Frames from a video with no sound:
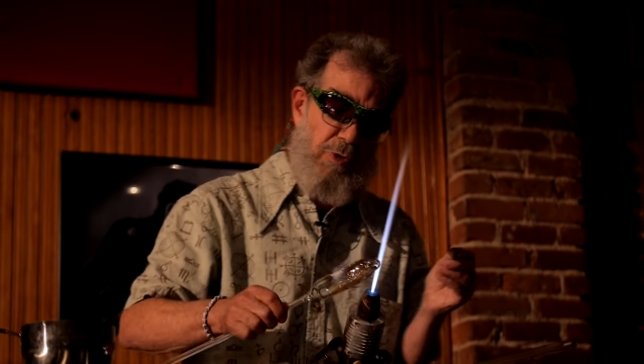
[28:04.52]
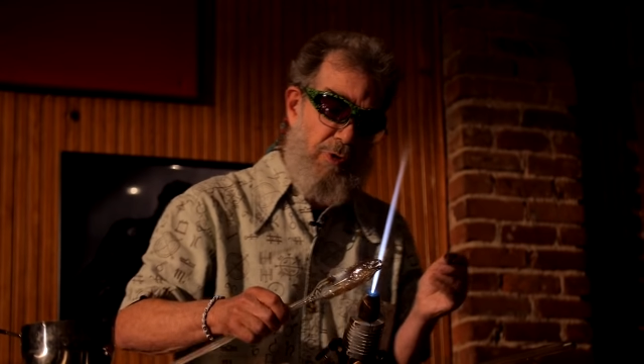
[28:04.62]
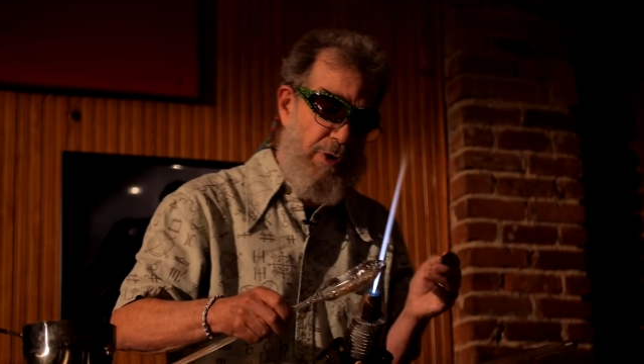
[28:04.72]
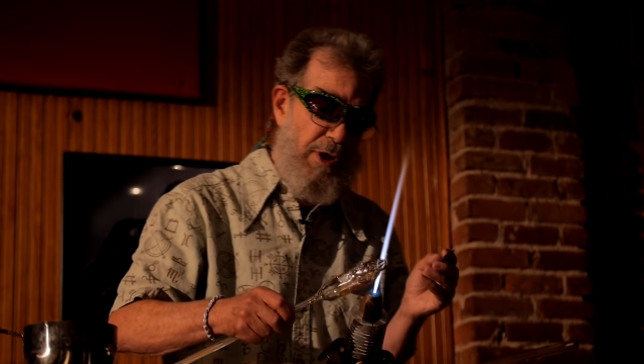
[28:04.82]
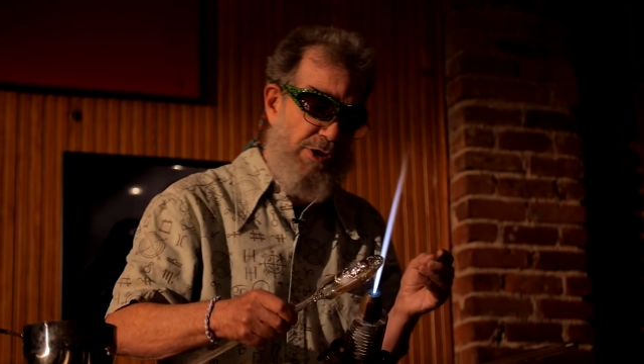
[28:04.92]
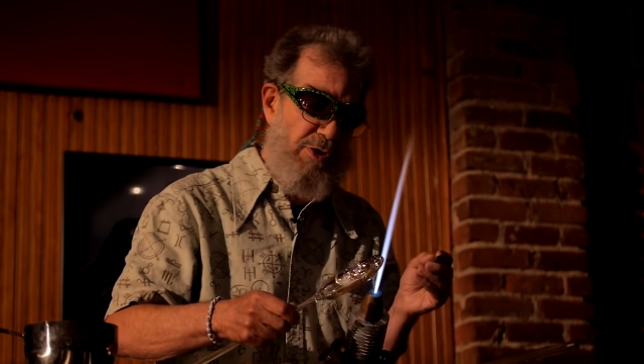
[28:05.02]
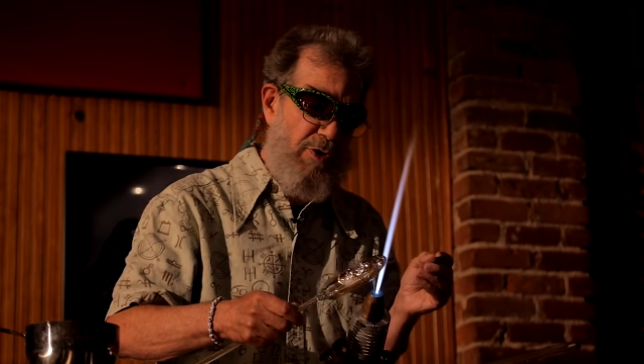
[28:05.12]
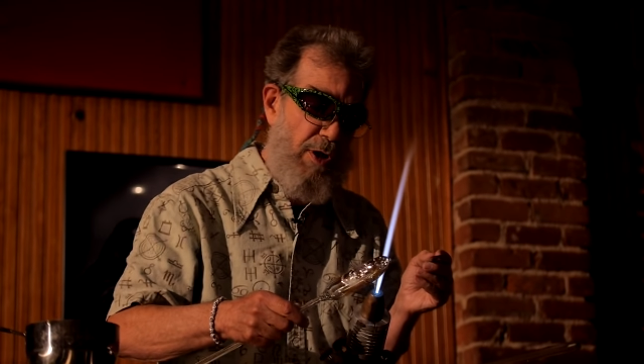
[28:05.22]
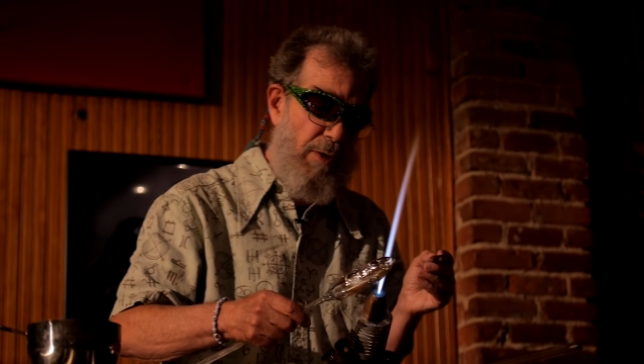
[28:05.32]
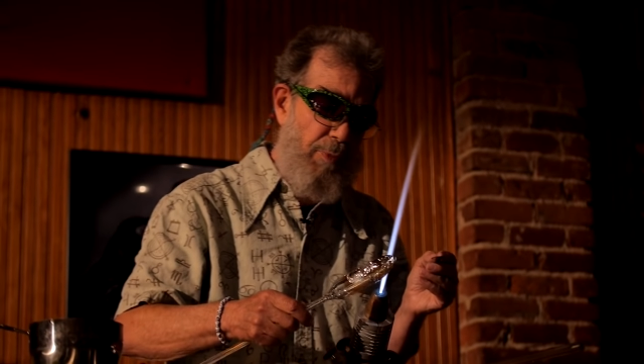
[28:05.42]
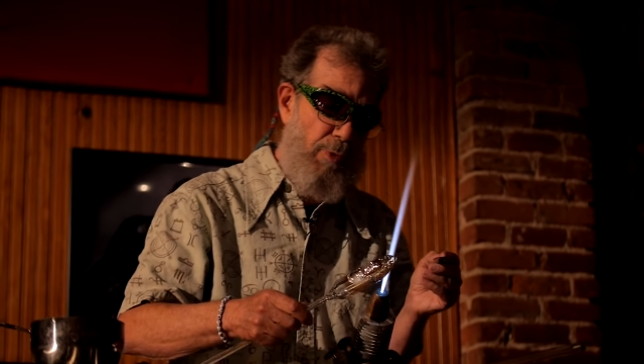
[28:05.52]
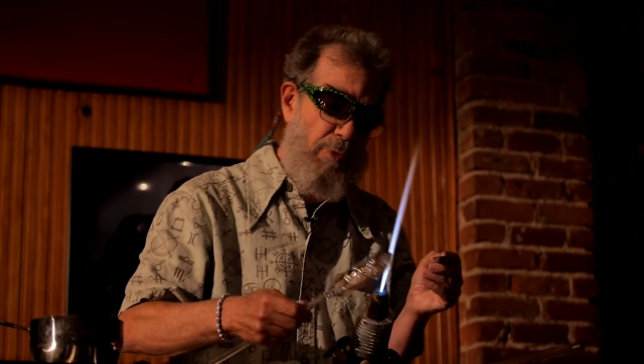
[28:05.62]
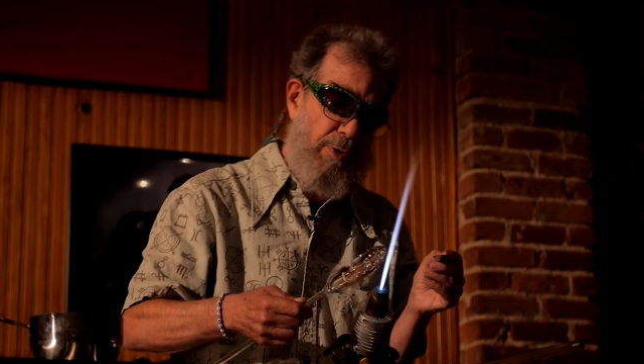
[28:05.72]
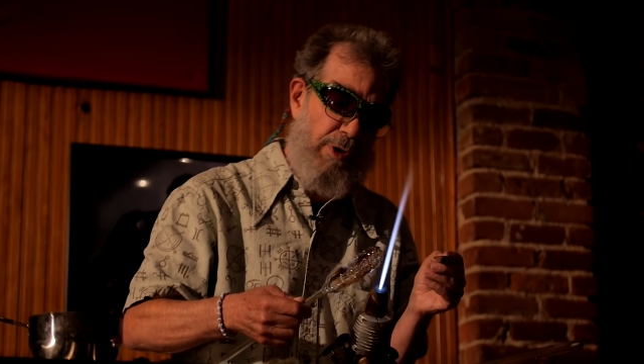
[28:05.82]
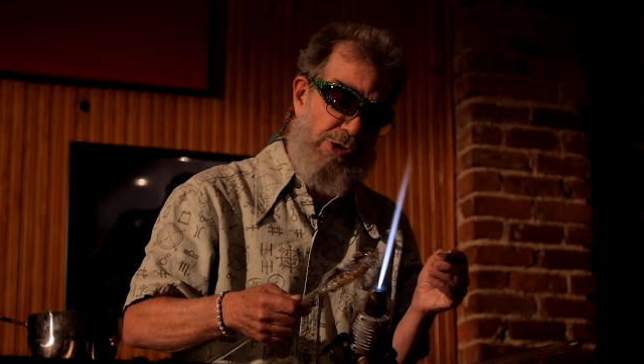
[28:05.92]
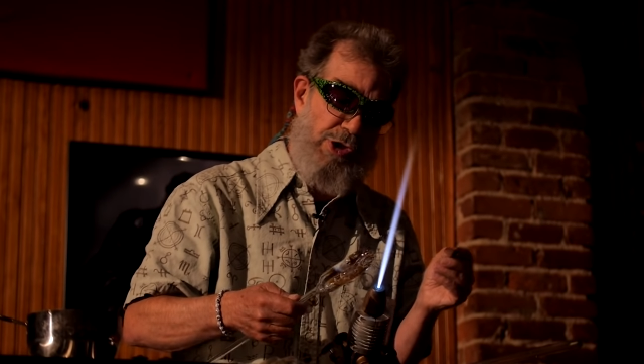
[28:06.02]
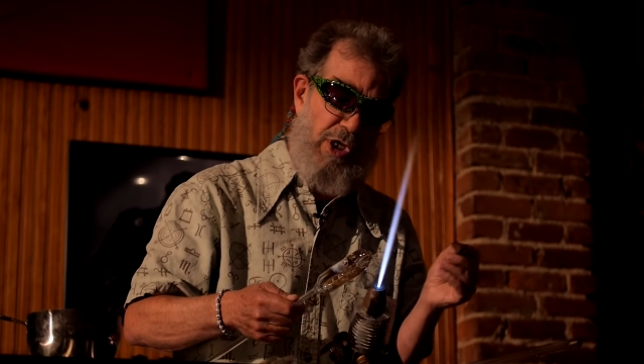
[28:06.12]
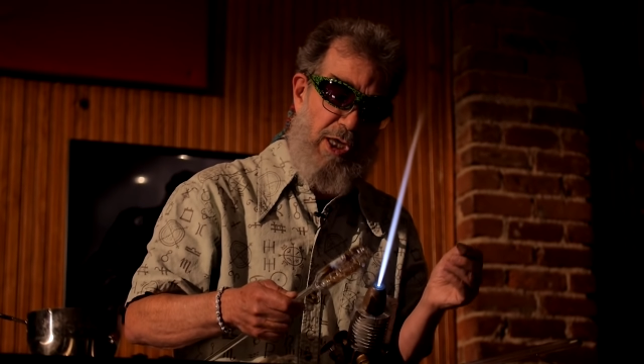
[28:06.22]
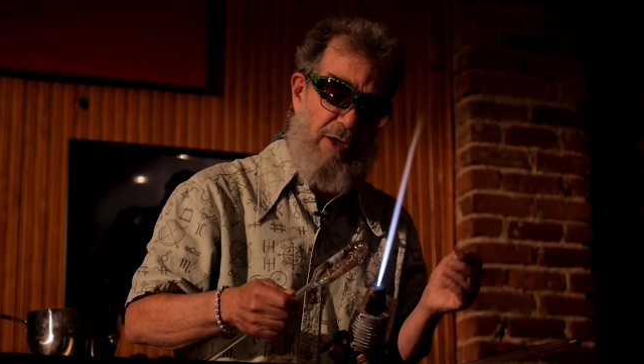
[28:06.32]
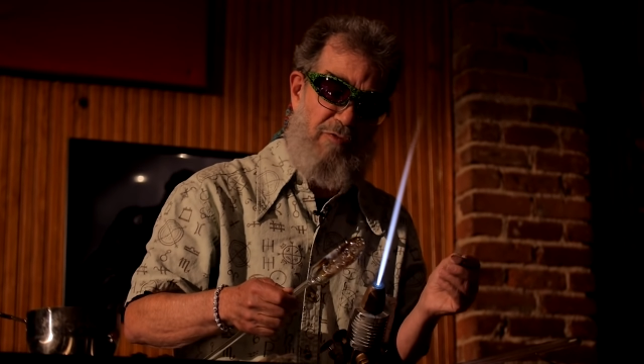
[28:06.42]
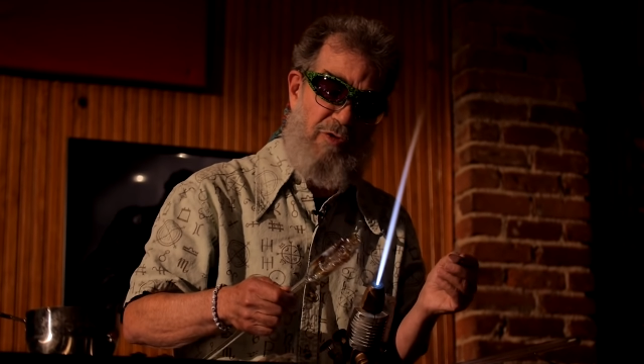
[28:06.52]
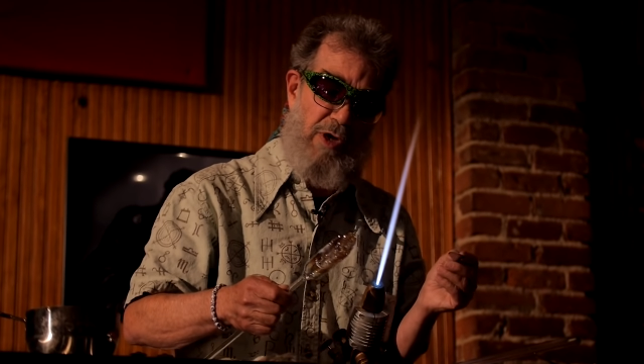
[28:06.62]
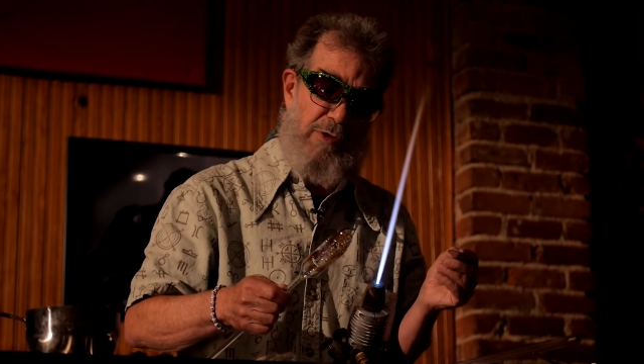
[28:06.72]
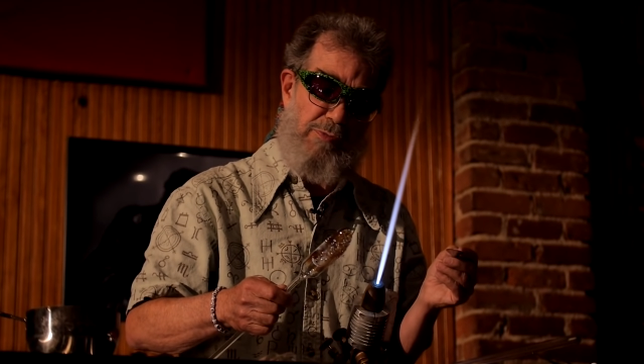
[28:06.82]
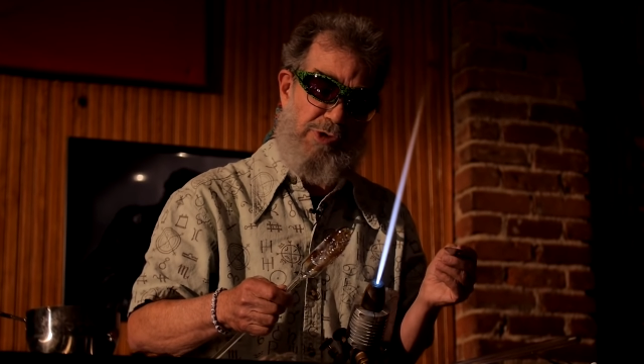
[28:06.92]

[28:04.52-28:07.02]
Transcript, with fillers: blower needs a couple because you can't find them